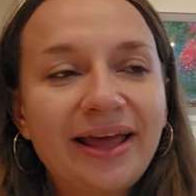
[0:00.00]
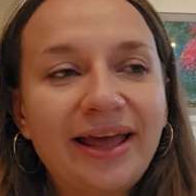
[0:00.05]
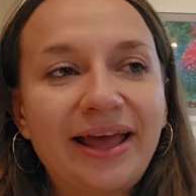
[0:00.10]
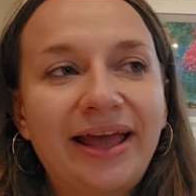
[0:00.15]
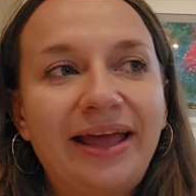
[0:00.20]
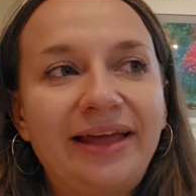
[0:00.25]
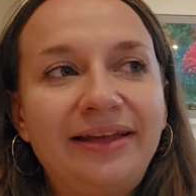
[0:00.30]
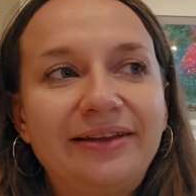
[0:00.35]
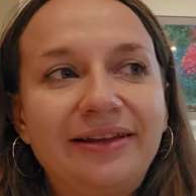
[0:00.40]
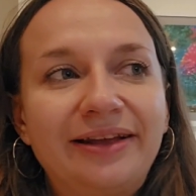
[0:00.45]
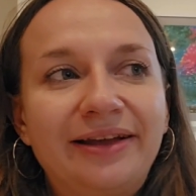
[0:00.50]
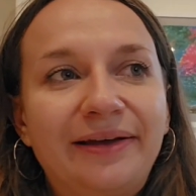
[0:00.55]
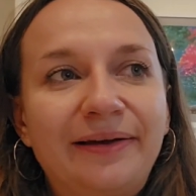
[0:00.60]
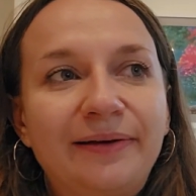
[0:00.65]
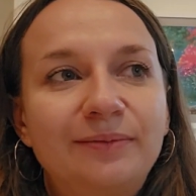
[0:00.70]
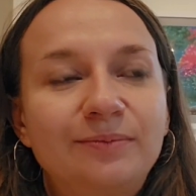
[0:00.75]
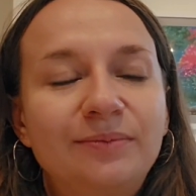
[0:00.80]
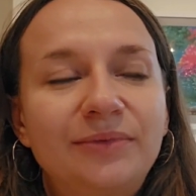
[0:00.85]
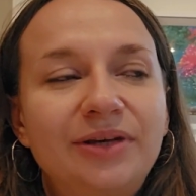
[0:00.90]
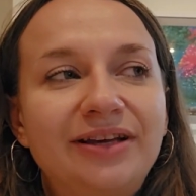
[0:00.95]
And
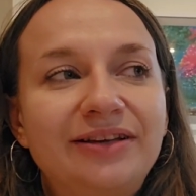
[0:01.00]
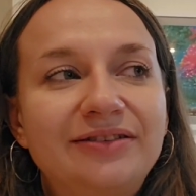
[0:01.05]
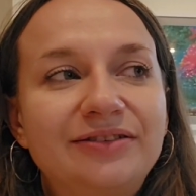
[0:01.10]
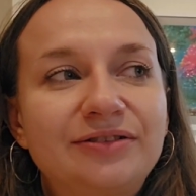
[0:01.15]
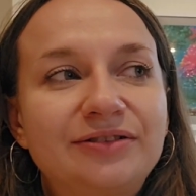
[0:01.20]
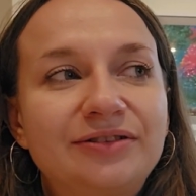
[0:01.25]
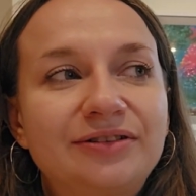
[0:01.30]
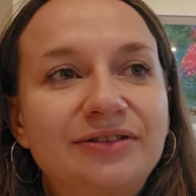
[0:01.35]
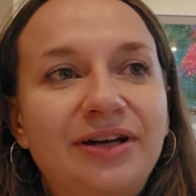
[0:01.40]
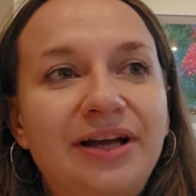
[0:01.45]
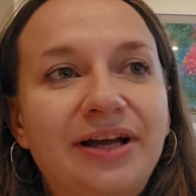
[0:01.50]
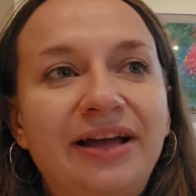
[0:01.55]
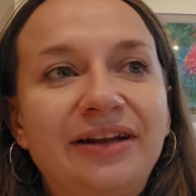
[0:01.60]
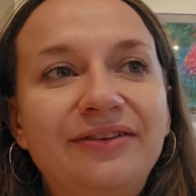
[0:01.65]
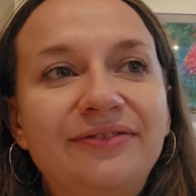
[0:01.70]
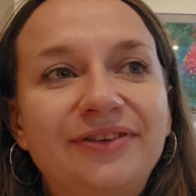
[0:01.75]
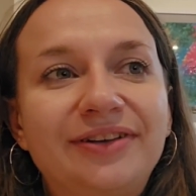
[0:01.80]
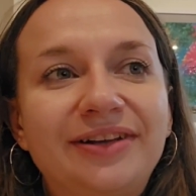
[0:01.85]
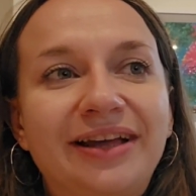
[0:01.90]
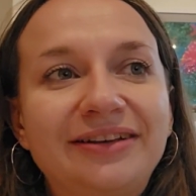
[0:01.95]
it's kind
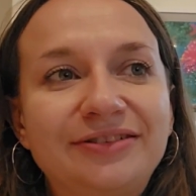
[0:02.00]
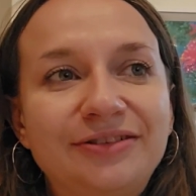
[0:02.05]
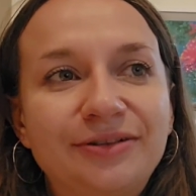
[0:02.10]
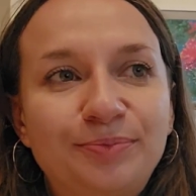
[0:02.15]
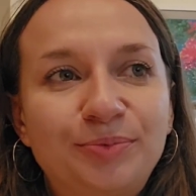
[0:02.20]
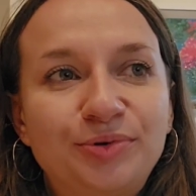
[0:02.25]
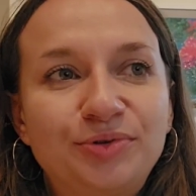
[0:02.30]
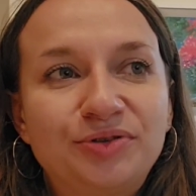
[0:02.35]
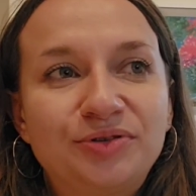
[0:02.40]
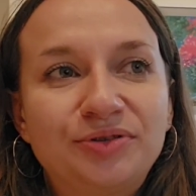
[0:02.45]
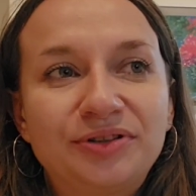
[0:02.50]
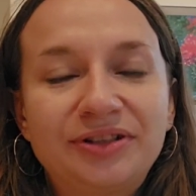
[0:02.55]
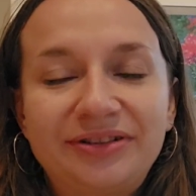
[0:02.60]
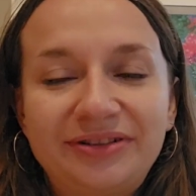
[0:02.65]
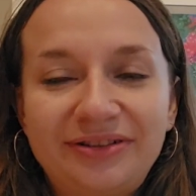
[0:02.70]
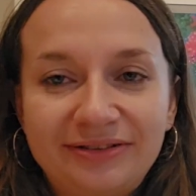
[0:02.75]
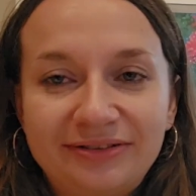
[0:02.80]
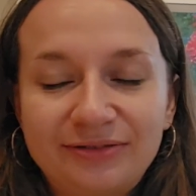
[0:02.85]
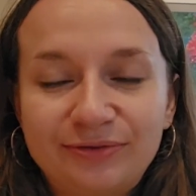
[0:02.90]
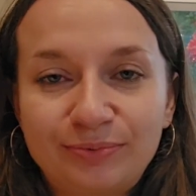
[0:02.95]
of a nice
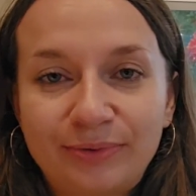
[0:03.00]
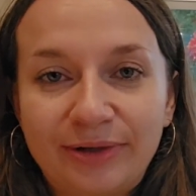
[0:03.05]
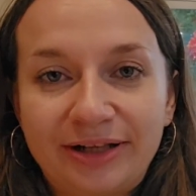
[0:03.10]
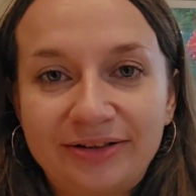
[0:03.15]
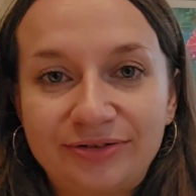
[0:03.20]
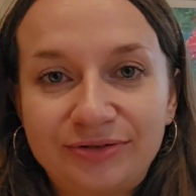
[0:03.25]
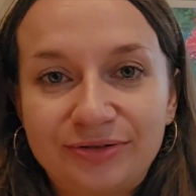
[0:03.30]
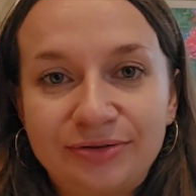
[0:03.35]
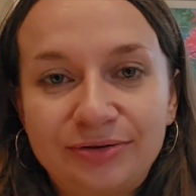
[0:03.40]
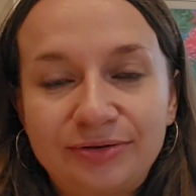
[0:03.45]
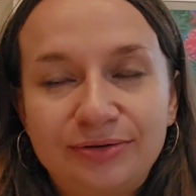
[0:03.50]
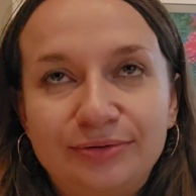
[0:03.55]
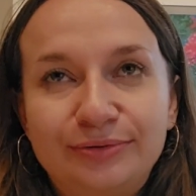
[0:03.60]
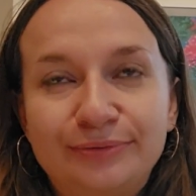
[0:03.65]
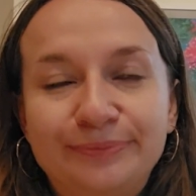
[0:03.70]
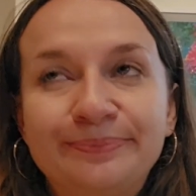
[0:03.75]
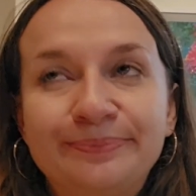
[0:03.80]
opportunity as well to